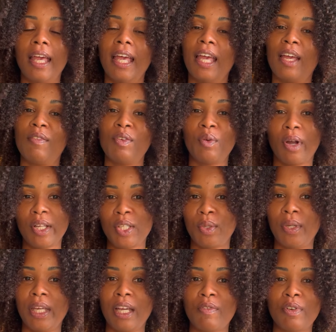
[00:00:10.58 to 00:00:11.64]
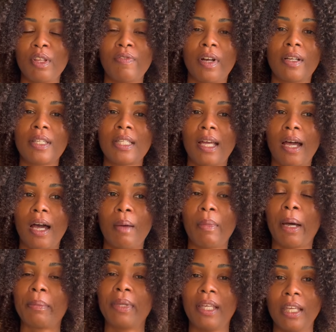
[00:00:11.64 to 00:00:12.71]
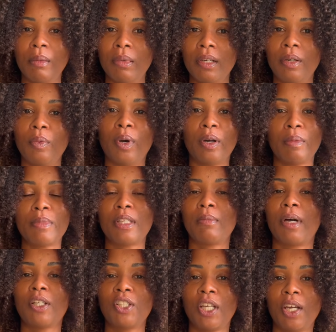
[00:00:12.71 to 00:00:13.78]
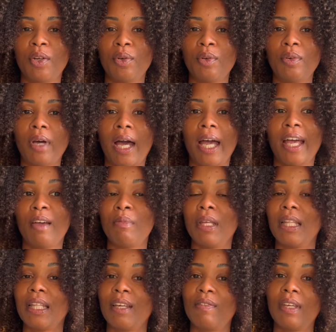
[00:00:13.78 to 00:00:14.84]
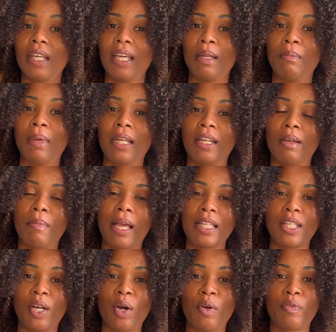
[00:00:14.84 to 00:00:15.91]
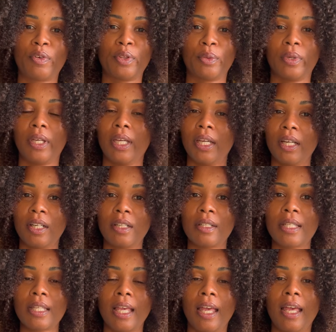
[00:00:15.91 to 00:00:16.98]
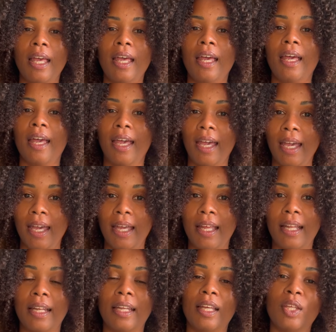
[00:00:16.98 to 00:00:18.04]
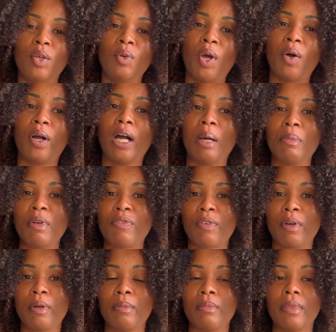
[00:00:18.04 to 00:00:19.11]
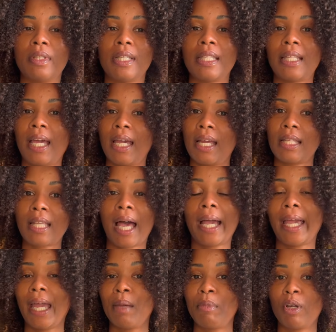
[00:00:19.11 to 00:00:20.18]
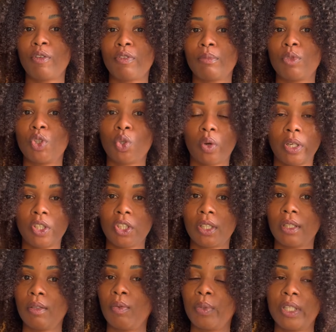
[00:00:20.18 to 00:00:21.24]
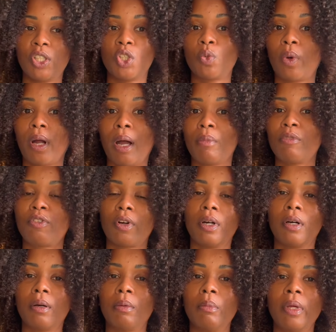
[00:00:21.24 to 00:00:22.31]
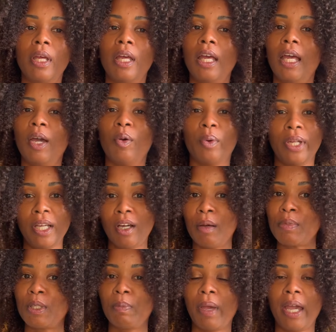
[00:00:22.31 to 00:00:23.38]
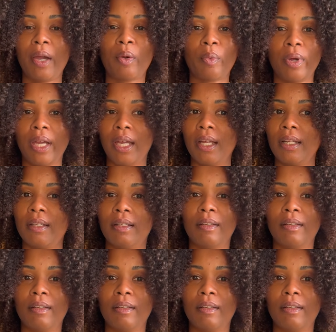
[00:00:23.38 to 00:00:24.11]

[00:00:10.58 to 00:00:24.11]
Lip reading: If you are tuning in for the first time, I'm Kiba. Welcome to my channel. I have been living in Mérida, Mexico for 3 years. And you know, coming from the States, I came here from Georgia, which is where I'm from. When it comes to paying rent,